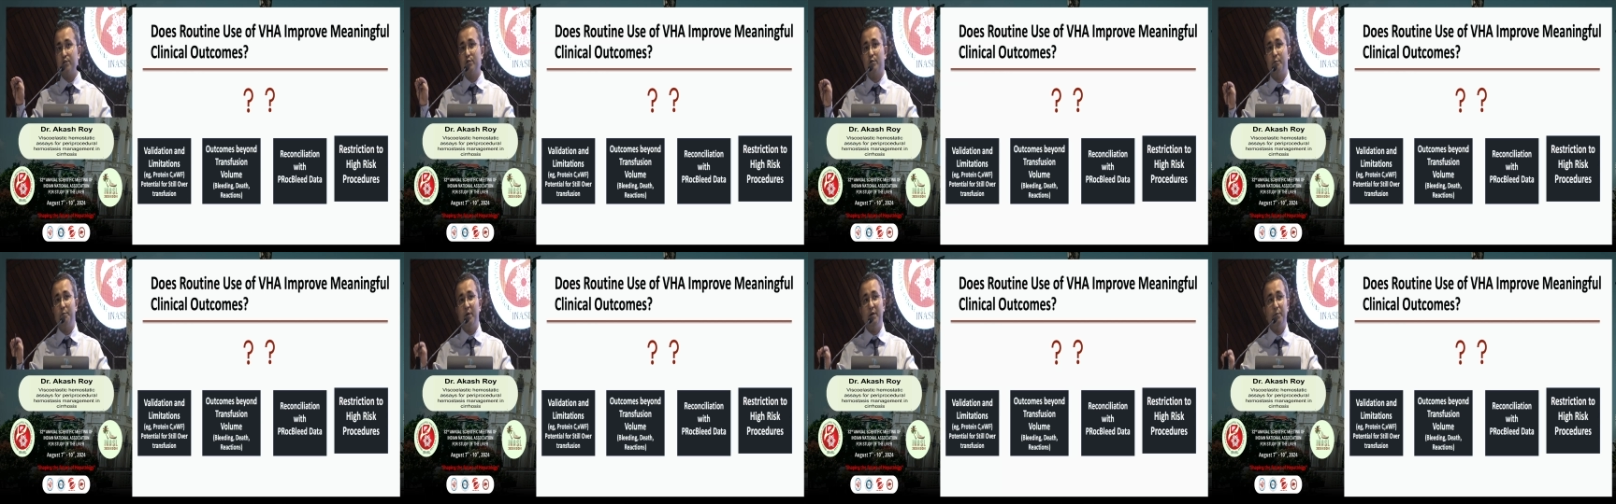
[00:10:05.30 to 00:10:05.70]

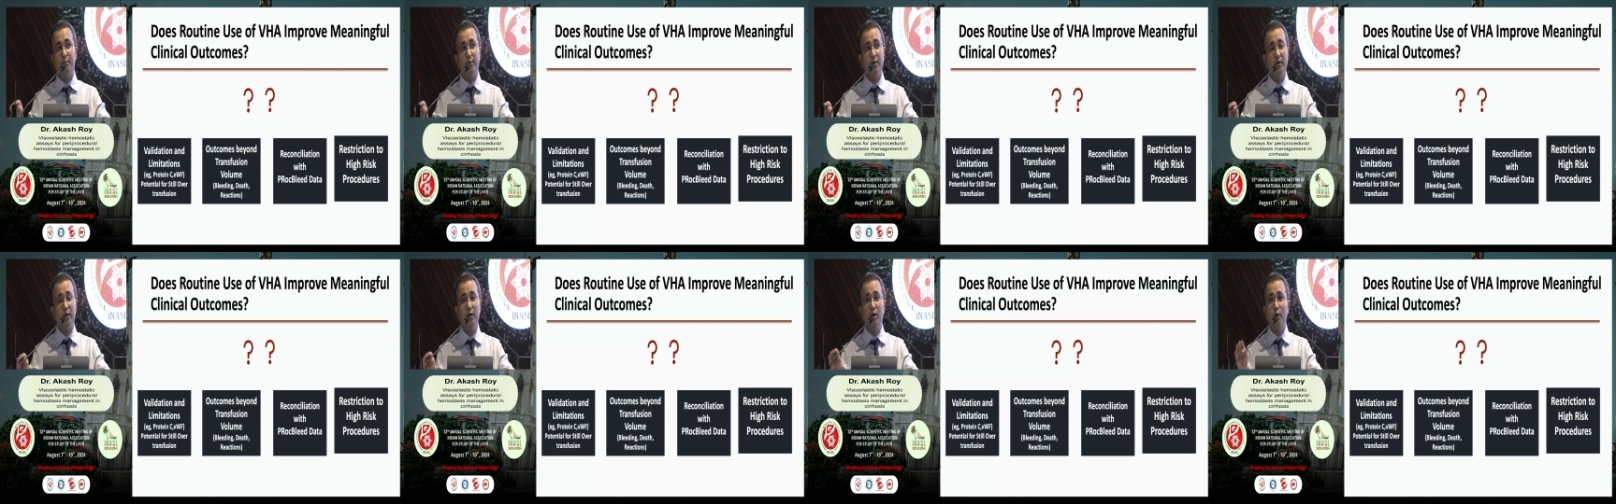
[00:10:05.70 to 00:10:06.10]
of
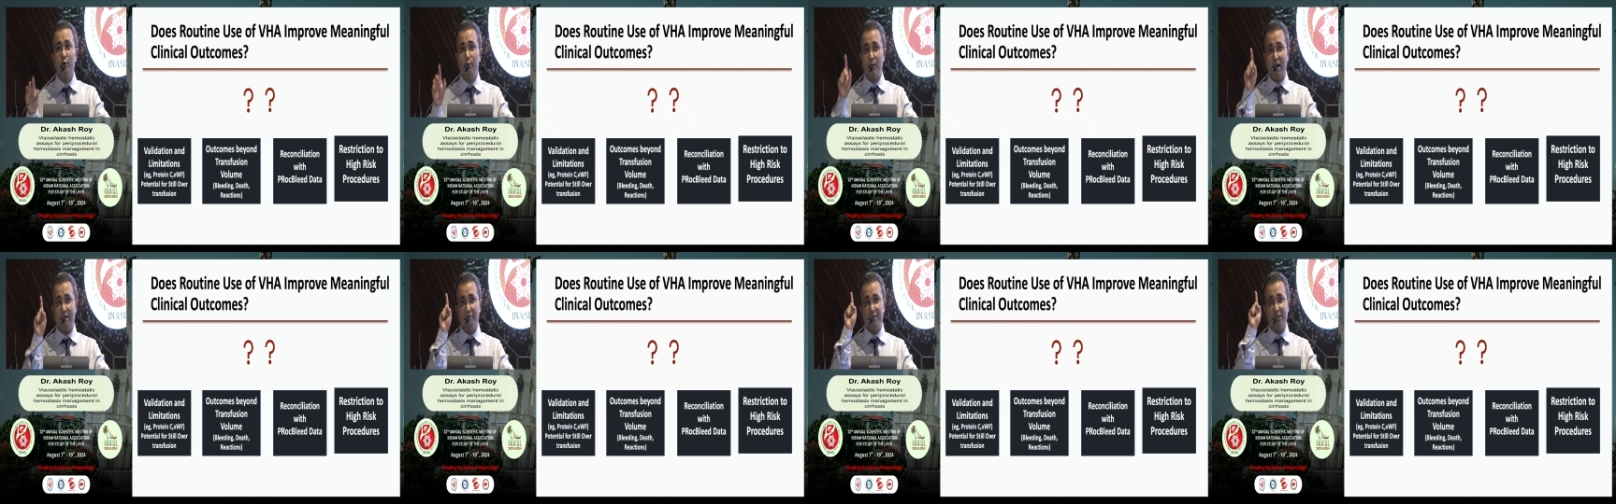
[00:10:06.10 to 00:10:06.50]
people to
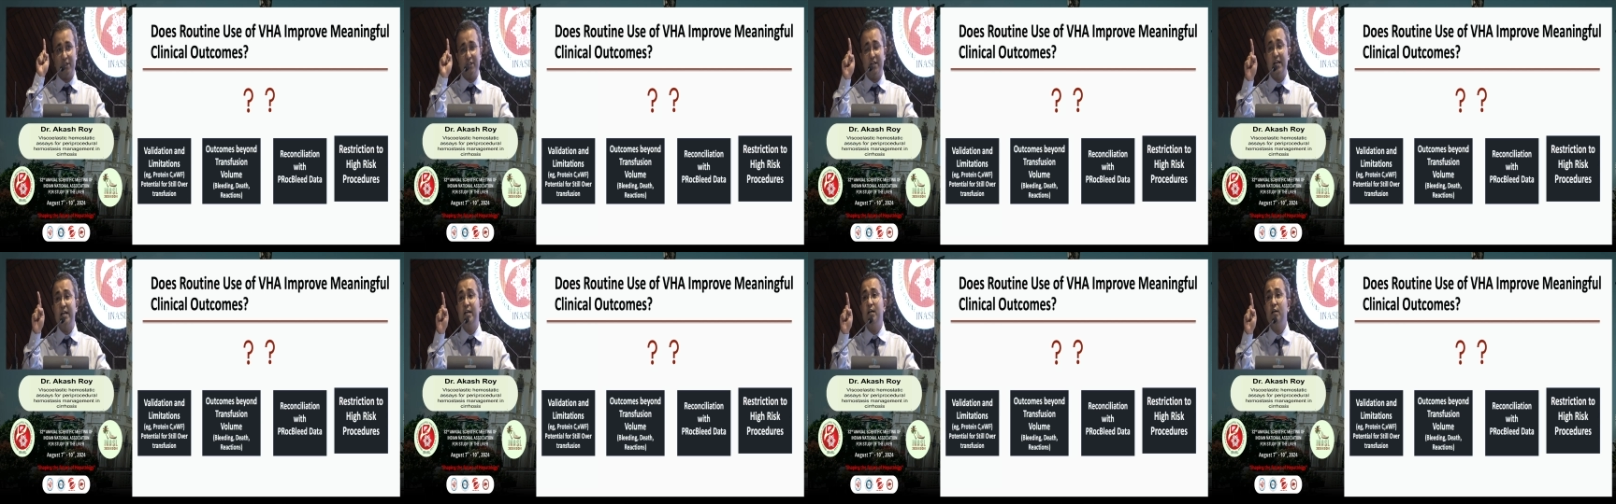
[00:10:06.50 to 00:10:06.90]
have a
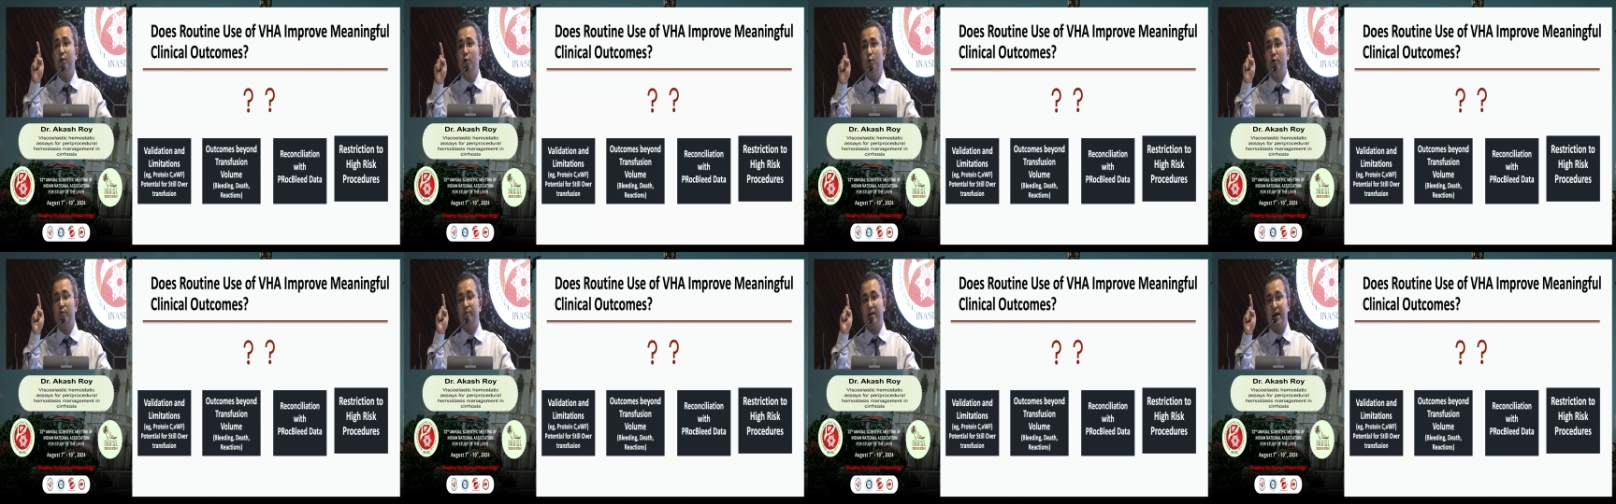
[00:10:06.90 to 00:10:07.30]
single
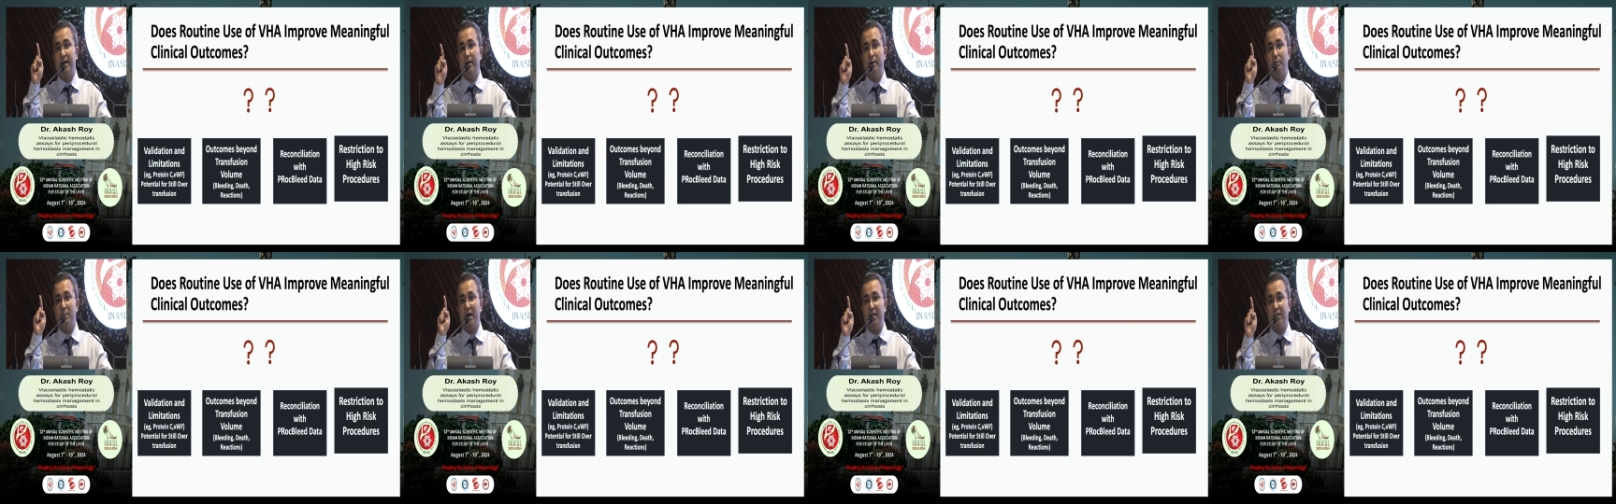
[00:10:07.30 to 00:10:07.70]
good
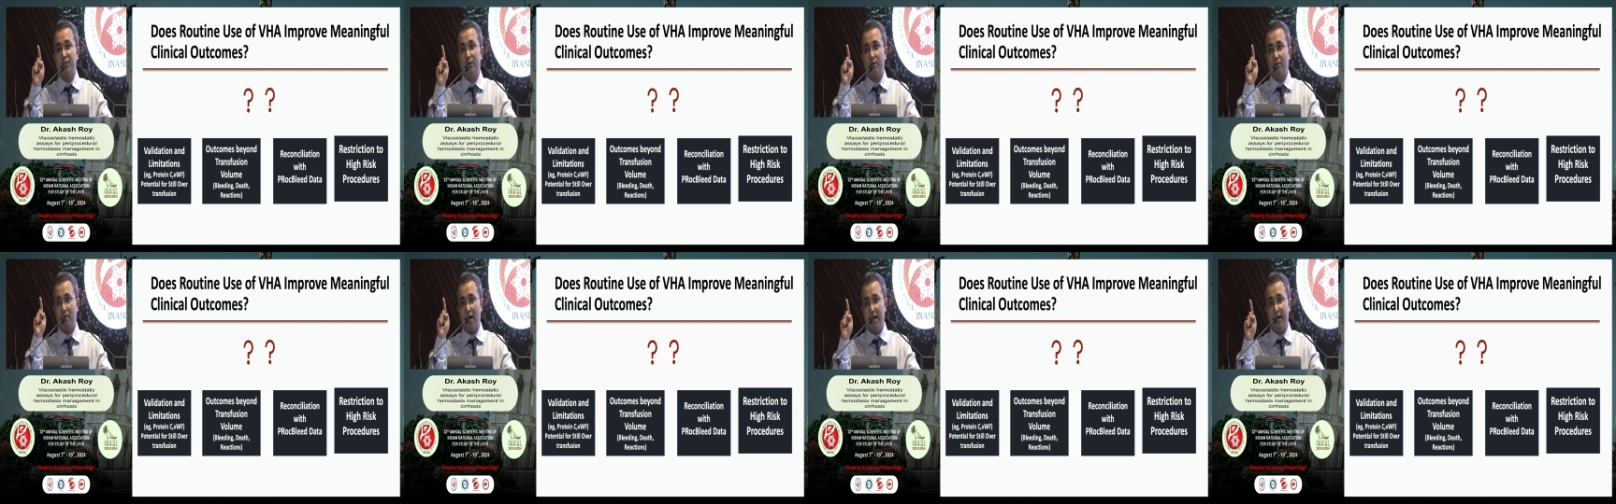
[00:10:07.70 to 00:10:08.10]
randomized
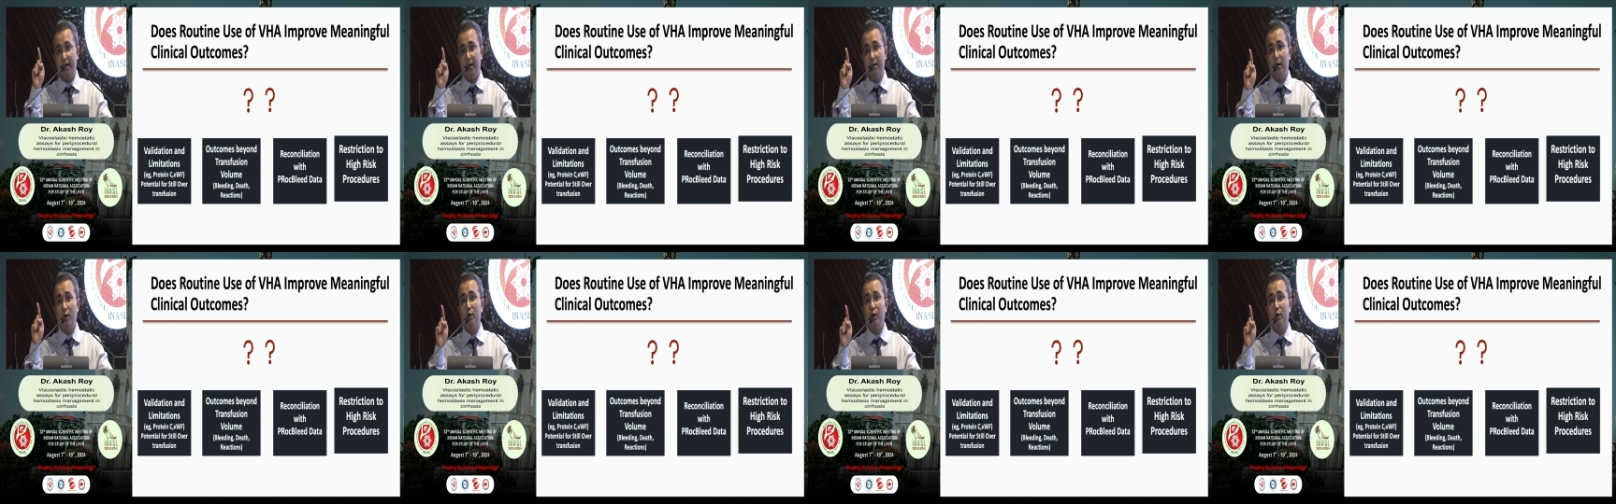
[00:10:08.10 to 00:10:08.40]
trial